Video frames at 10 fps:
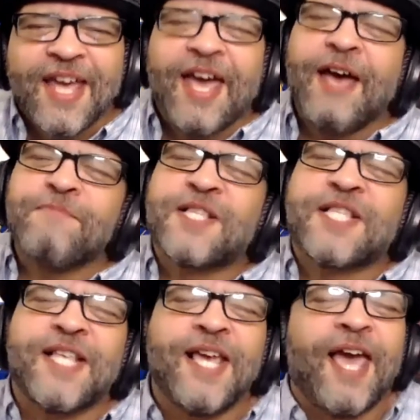
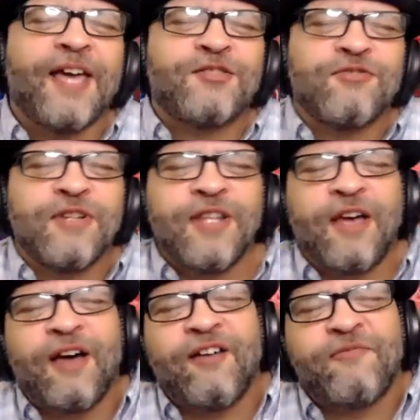MC Andrew
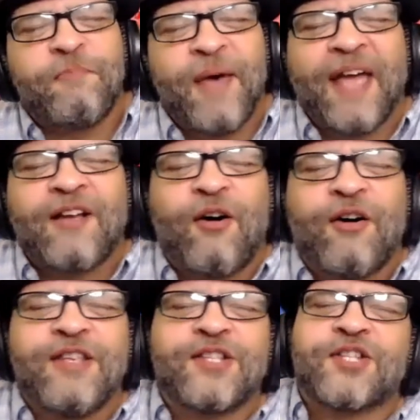Love back
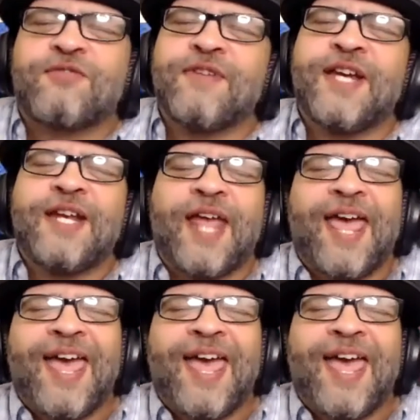on your screen